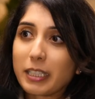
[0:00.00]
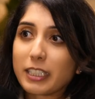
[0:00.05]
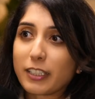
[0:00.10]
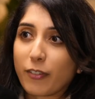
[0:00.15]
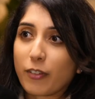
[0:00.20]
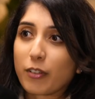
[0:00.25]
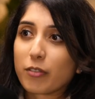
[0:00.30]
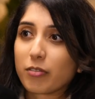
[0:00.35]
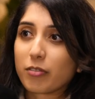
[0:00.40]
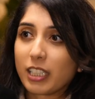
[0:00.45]

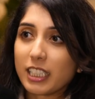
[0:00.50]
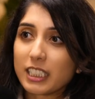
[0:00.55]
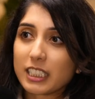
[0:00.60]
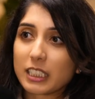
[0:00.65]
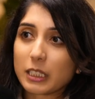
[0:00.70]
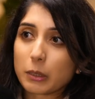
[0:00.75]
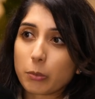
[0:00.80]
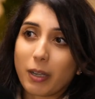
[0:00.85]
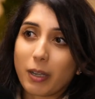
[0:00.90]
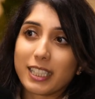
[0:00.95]
different
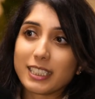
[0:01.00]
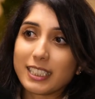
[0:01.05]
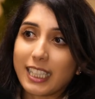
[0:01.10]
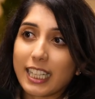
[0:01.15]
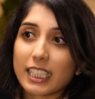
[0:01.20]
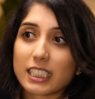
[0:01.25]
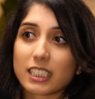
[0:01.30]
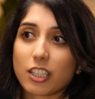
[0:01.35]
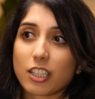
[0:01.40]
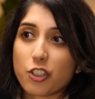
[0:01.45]
reasons why it
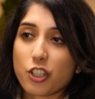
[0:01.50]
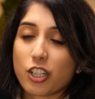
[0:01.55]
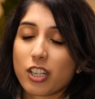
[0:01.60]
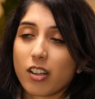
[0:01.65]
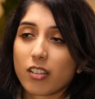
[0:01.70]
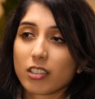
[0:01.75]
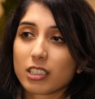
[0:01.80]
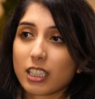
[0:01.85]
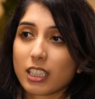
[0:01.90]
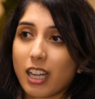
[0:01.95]
takes such a
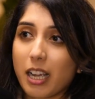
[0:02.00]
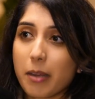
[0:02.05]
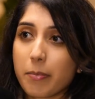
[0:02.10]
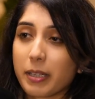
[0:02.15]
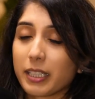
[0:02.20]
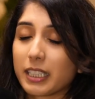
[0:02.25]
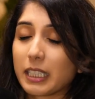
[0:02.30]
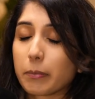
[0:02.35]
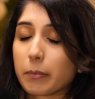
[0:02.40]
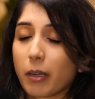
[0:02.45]
long time. And
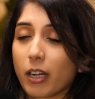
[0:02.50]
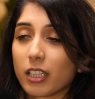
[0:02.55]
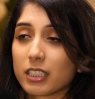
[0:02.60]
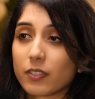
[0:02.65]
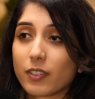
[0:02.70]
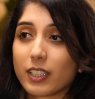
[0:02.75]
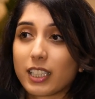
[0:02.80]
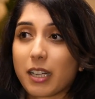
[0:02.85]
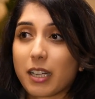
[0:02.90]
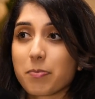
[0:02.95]
I think part
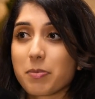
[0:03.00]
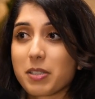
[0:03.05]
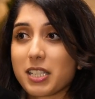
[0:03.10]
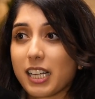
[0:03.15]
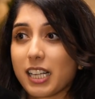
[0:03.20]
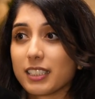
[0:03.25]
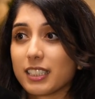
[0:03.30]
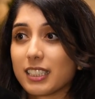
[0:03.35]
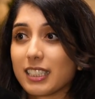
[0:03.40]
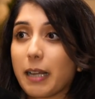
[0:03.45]
of it comes
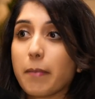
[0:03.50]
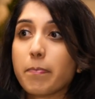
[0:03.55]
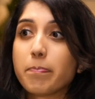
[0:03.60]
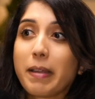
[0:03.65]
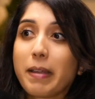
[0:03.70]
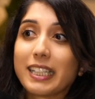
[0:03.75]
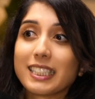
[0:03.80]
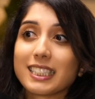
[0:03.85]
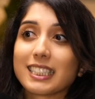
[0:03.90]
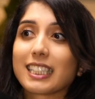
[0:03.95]
down to that
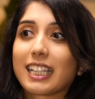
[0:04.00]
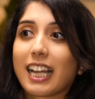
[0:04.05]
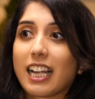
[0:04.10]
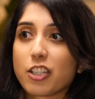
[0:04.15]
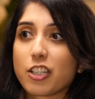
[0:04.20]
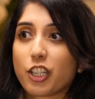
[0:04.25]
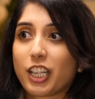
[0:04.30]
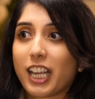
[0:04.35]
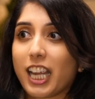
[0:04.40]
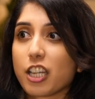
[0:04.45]
basic
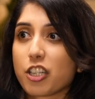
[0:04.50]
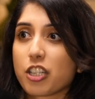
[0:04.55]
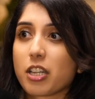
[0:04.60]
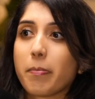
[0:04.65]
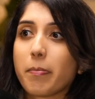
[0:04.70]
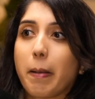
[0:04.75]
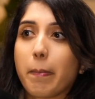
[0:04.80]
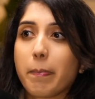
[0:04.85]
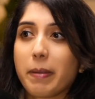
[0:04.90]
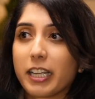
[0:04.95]
education
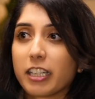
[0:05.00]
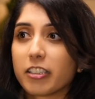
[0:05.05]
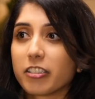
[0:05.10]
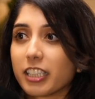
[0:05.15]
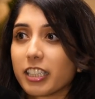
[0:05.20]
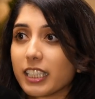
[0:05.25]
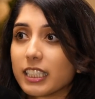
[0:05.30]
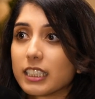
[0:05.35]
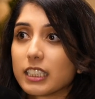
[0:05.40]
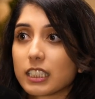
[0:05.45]
about
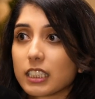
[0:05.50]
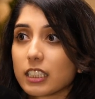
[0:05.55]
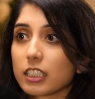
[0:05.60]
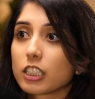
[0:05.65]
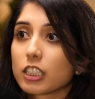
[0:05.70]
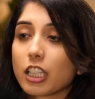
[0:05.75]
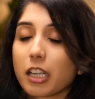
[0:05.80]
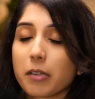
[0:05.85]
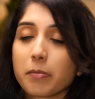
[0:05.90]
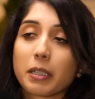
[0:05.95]
periods.
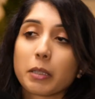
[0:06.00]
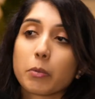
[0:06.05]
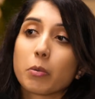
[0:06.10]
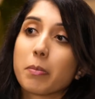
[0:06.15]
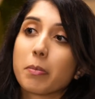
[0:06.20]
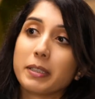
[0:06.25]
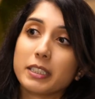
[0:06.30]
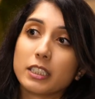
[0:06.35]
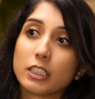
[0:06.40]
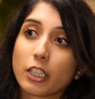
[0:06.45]
So many
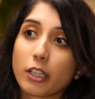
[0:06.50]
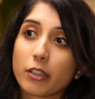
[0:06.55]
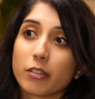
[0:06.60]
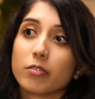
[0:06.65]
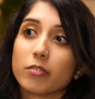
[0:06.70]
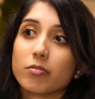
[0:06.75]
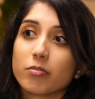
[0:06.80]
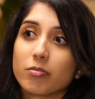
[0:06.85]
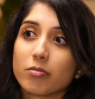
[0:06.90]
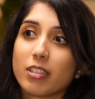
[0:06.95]
women
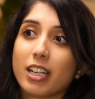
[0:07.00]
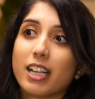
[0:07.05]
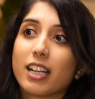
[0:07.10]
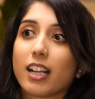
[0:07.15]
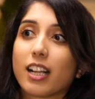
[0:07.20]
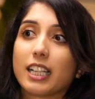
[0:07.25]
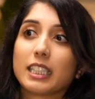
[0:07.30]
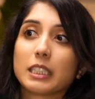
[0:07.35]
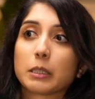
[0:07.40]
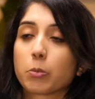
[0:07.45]
don't
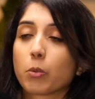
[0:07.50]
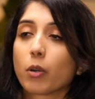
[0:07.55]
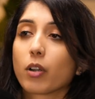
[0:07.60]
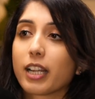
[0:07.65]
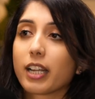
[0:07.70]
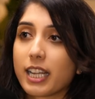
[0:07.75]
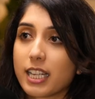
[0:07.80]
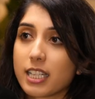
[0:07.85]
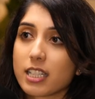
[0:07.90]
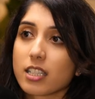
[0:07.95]
realize what
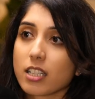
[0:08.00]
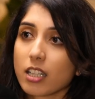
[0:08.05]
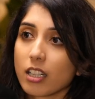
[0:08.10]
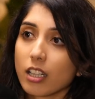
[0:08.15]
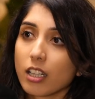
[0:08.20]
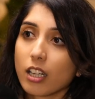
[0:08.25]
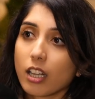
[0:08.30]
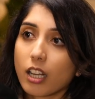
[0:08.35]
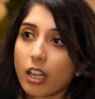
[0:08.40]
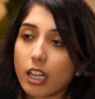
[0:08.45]
is
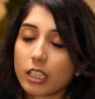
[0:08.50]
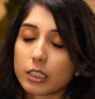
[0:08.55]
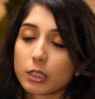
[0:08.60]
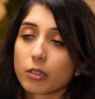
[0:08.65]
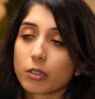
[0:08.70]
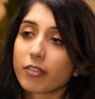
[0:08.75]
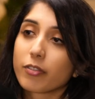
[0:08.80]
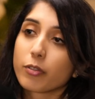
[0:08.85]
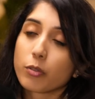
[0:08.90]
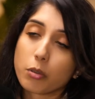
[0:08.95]
a
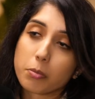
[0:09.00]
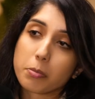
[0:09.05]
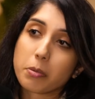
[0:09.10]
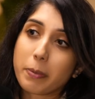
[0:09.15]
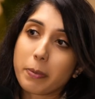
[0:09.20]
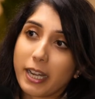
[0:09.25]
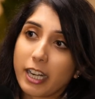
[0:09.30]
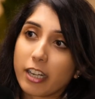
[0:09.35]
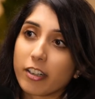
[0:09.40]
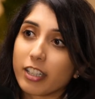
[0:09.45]
sort of normal
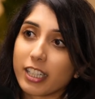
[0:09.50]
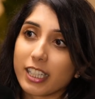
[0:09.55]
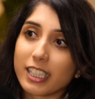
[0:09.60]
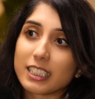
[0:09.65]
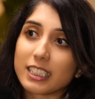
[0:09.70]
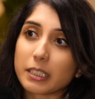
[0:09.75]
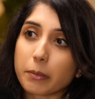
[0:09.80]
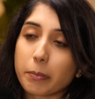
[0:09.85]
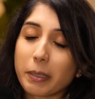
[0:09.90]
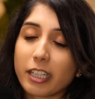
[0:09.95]

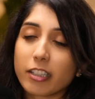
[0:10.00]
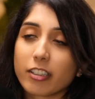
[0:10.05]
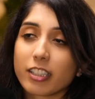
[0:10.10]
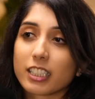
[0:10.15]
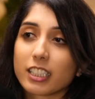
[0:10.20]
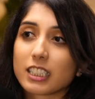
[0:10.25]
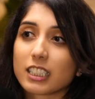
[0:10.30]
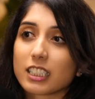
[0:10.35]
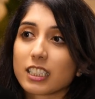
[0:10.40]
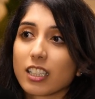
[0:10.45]
period.
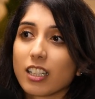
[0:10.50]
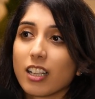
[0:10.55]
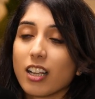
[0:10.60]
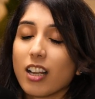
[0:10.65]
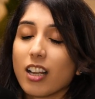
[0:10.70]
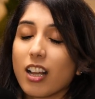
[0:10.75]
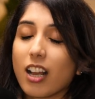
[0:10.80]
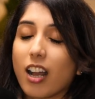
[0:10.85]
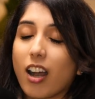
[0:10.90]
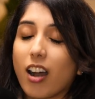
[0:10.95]
Periods
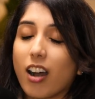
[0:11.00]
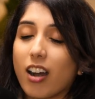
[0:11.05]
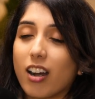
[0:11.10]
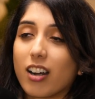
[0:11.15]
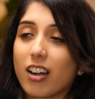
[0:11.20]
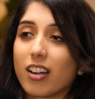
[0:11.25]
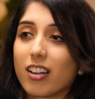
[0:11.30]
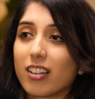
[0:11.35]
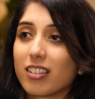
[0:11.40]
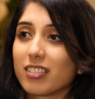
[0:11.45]

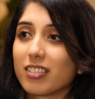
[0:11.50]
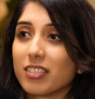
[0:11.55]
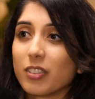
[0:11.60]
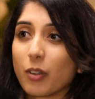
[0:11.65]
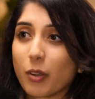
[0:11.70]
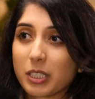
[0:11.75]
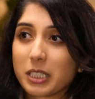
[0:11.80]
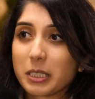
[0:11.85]
are not